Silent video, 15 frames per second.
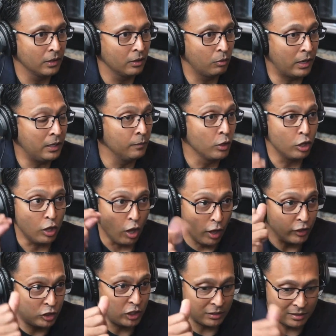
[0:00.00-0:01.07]
Right?
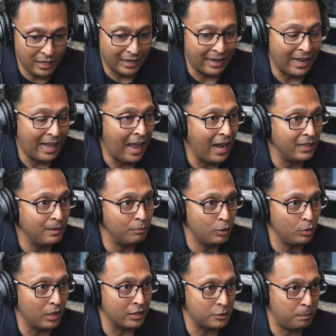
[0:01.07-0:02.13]
Just that, and I had them
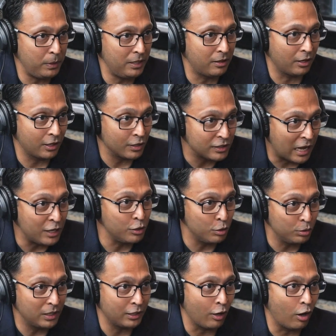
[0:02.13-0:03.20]
do it on speaker because I
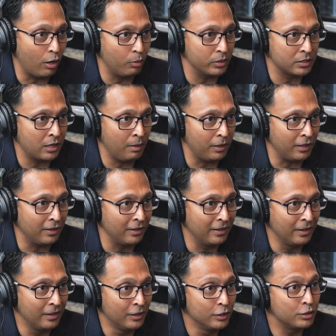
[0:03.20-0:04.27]
knew that call was coming.
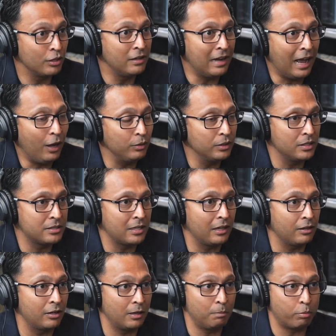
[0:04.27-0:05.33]
So now the
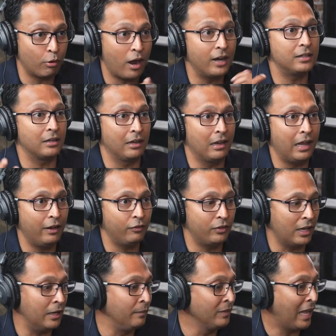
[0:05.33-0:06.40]
seller, it brought it to life
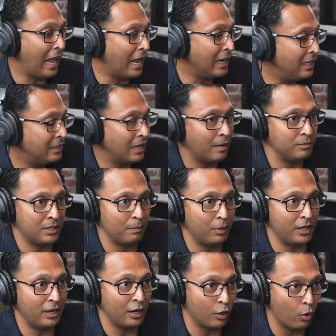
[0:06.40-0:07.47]
that anytime
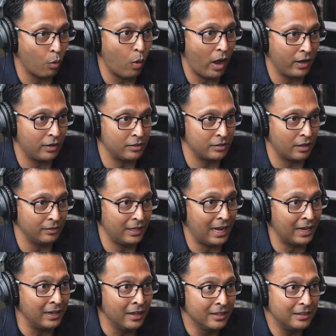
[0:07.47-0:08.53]
somebody inquires on
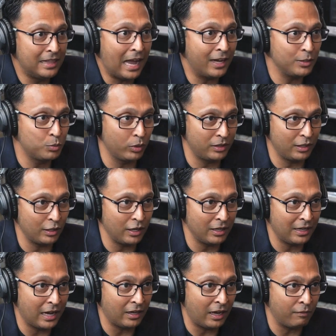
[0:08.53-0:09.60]
that, that is what they're
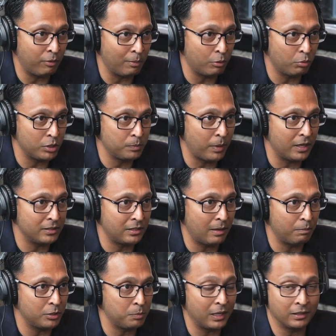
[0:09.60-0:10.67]
going to get in from a response
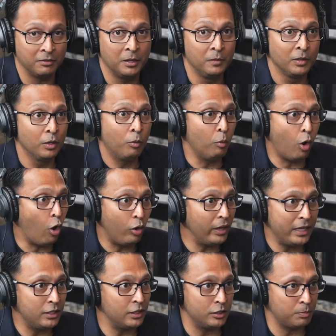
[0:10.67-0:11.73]
time perspective.
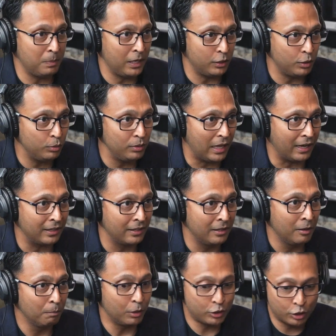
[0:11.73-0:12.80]
All agents may do that,
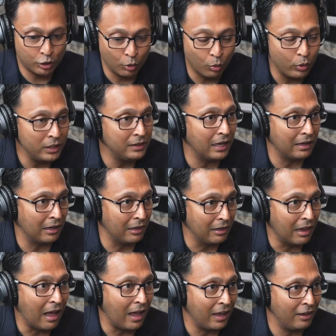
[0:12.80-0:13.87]
but showing that
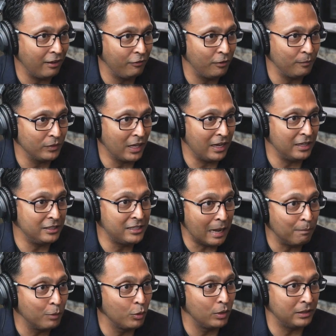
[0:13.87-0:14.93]
live
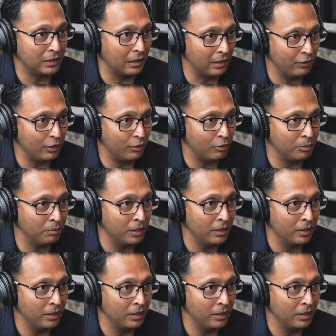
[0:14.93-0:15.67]
demo in the living room